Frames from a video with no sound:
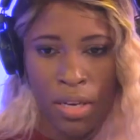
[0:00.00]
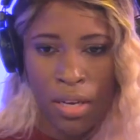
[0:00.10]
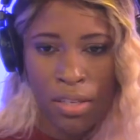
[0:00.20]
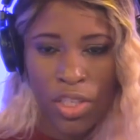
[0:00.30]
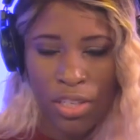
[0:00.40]

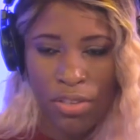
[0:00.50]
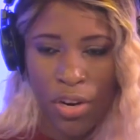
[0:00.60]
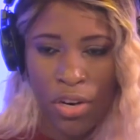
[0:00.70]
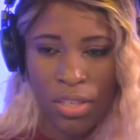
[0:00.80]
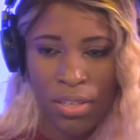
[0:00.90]
just
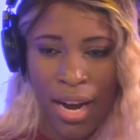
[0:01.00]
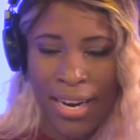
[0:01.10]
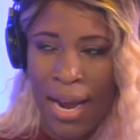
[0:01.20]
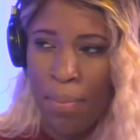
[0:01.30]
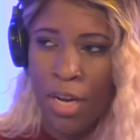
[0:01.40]
their
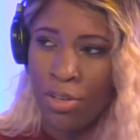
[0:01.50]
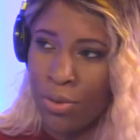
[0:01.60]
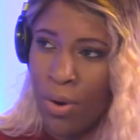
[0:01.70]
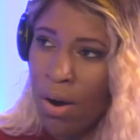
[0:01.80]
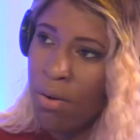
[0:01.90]
dynamic
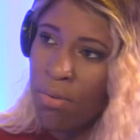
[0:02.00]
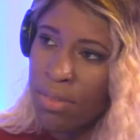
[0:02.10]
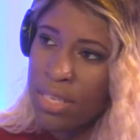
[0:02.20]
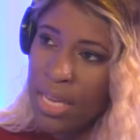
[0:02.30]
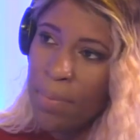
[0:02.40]
duo
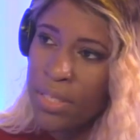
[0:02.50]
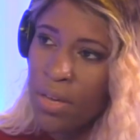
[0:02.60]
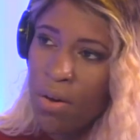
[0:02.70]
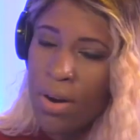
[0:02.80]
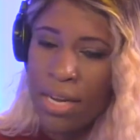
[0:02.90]
this
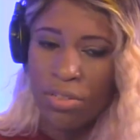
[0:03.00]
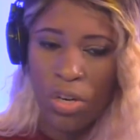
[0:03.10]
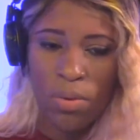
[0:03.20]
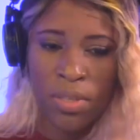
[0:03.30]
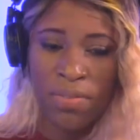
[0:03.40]
episode, in
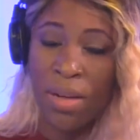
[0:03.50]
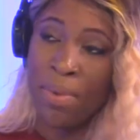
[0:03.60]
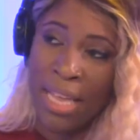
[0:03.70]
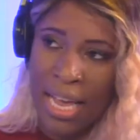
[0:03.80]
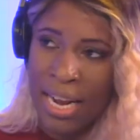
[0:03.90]
terms of
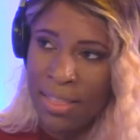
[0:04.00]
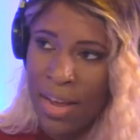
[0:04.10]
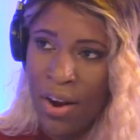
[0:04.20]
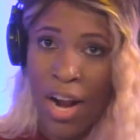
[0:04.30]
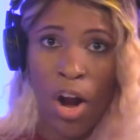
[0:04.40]
them getting
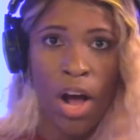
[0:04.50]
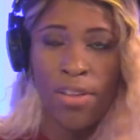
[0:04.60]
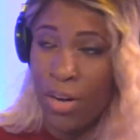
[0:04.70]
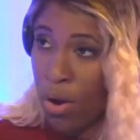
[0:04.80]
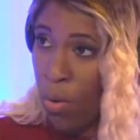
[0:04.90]
there and
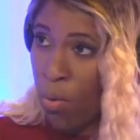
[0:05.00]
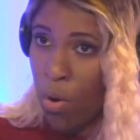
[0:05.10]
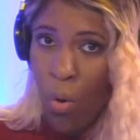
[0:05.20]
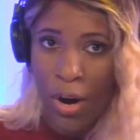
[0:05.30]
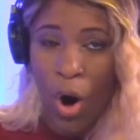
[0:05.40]

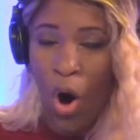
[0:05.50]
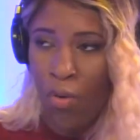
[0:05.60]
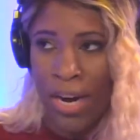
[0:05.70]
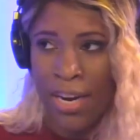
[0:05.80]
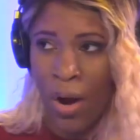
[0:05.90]
Corey
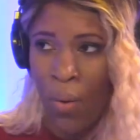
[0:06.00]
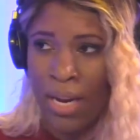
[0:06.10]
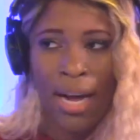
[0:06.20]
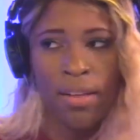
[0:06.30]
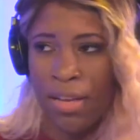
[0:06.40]
already
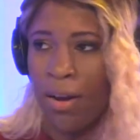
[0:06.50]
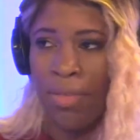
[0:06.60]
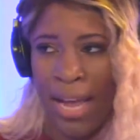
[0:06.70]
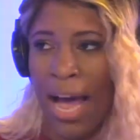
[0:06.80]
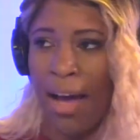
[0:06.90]
knowing they
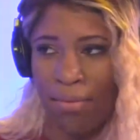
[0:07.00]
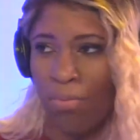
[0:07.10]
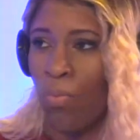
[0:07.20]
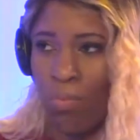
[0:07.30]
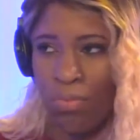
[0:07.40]

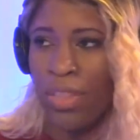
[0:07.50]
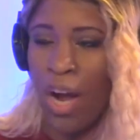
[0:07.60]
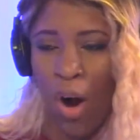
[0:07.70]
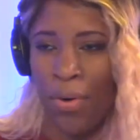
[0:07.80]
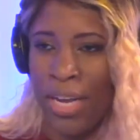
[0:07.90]

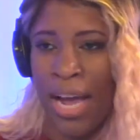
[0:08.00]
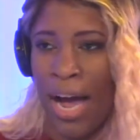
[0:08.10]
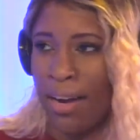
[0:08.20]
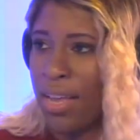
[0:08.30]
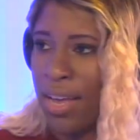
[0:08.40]
already
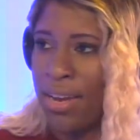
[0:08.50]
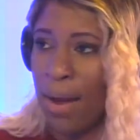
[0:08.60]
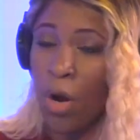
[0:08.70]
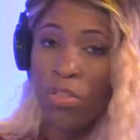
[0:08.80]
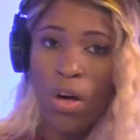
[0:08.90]
got
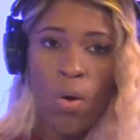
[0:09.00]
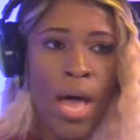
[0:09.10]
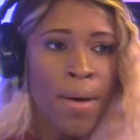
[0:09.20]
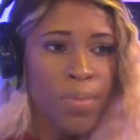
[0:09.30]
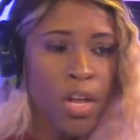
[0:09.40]
kidnapped. Although
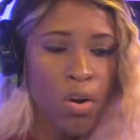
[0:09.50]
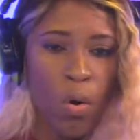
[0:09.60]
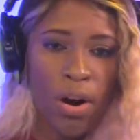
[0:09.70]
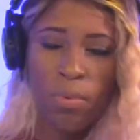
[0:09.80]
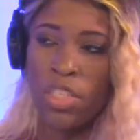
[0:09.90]

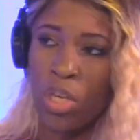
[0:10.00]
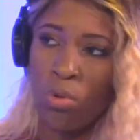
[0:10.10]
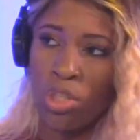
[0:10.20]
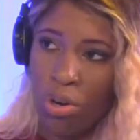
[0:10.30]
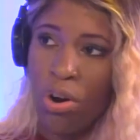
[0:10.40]
Corey was
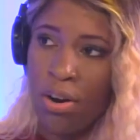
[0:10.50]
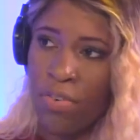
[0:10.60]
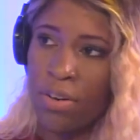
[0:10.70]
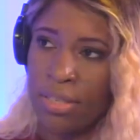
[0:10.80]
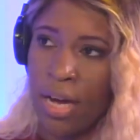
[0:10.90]
so sure
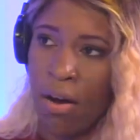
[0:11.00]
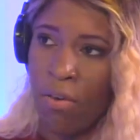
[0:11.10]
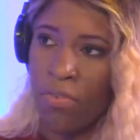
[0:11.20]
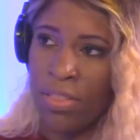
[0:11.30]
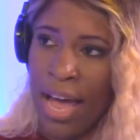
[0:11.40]
of
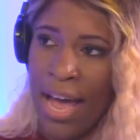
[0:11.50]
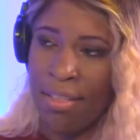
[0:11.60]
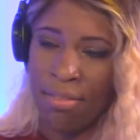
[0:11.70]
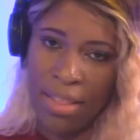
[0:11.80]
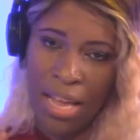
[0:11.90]
herself
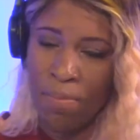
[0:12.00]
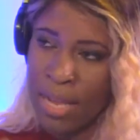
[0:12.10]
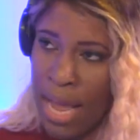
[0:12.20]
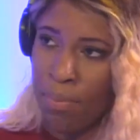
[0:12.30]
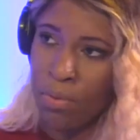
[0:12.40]
that they'd
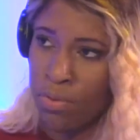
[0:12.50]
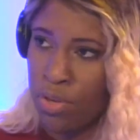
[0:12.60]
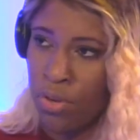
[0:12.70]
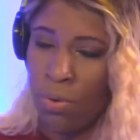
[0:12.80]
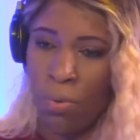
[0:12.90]
be able
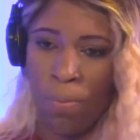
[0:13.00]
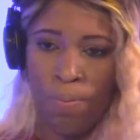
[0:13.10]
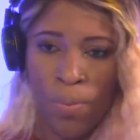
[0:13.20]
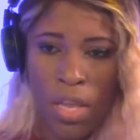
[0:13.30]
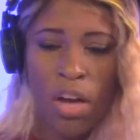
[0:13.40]
to.
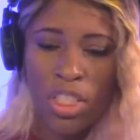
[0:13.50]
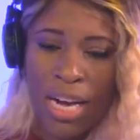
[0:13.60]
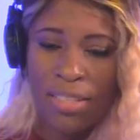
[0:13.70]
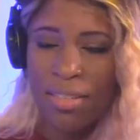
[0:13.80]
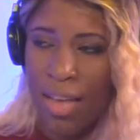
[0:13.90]
She
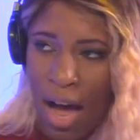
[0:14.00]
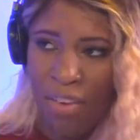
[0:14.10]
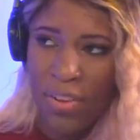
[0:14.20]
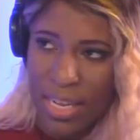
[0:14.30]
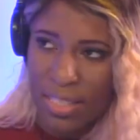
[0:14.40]
has this
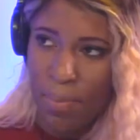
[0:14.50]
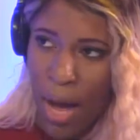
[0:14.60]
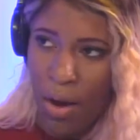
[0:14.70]
confidence about